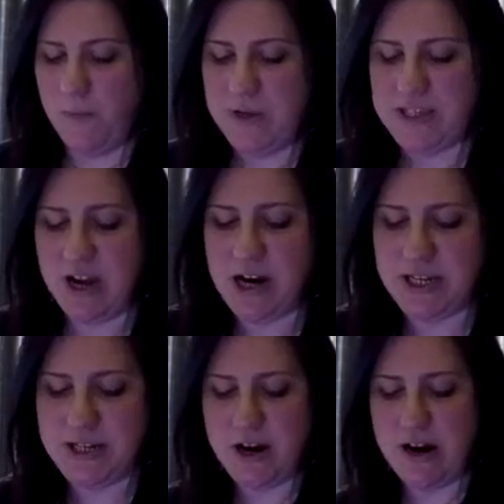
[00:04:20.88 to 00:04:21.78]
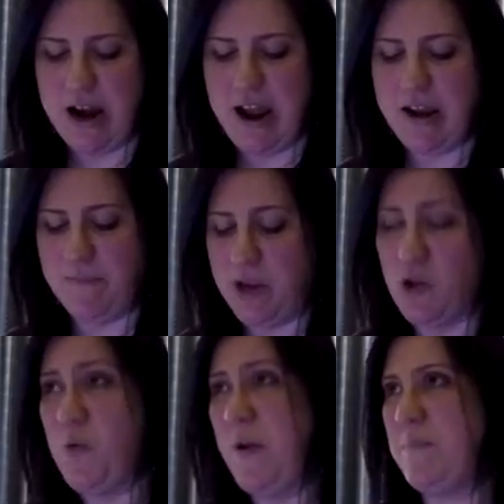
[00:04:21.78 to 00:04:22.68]
We started our
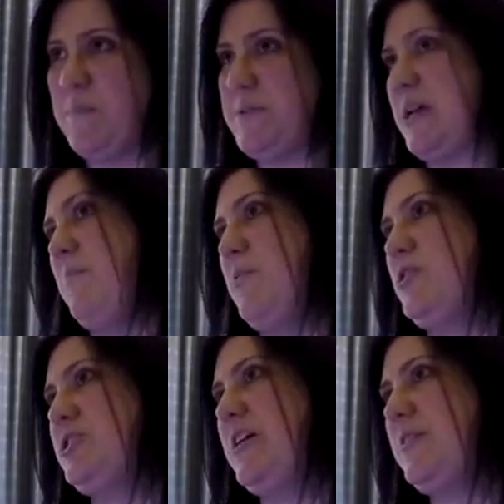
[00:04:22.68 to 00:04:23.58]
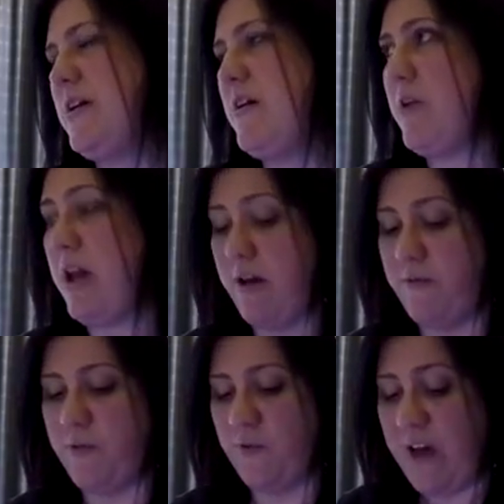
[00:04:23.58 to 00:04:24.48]
new website project
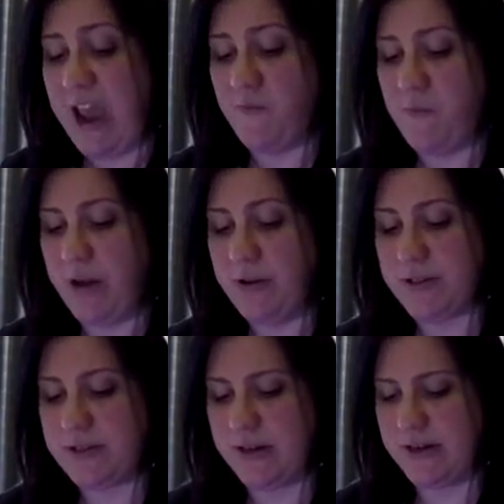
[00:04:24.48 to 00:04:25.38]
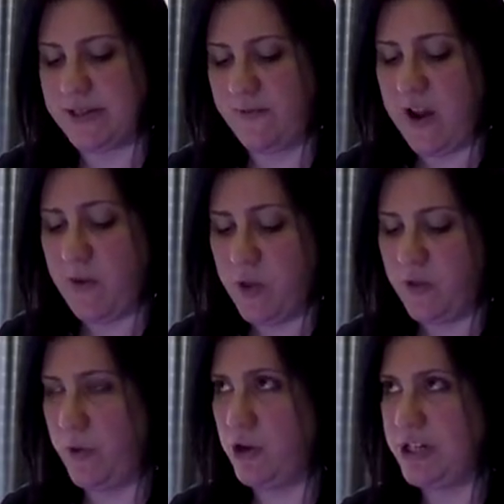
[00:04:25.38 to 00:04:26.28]
for 5 months. It's a
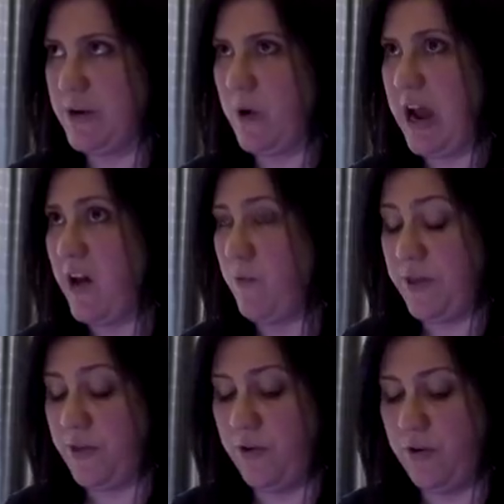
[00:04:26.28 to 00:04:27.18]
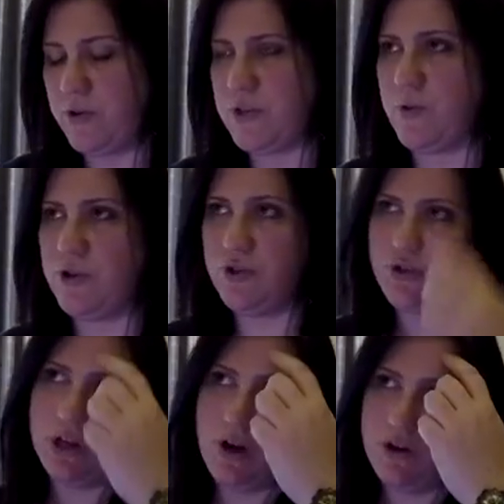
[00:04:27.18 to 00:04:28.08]
5-month project. We're halfway through, so we're due
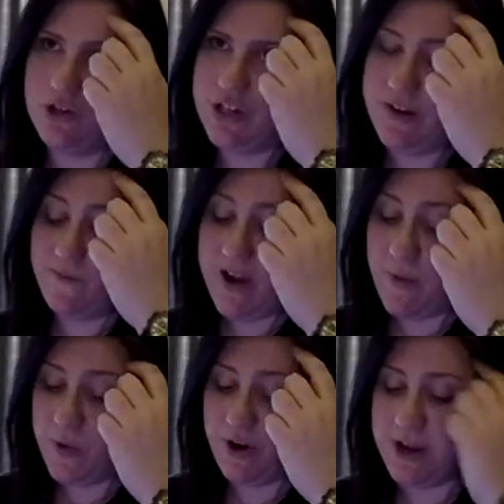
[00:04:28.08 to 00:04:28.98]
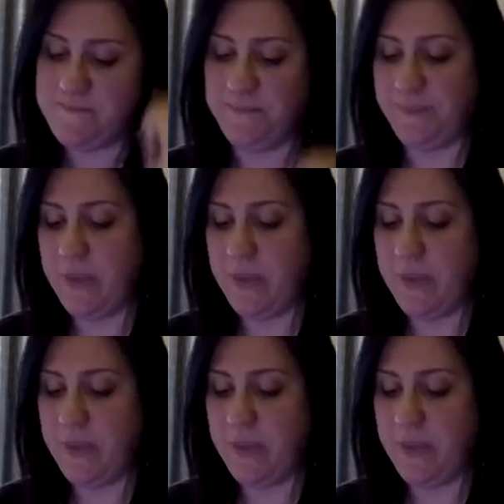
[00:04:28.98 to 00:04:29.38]
to launch in February.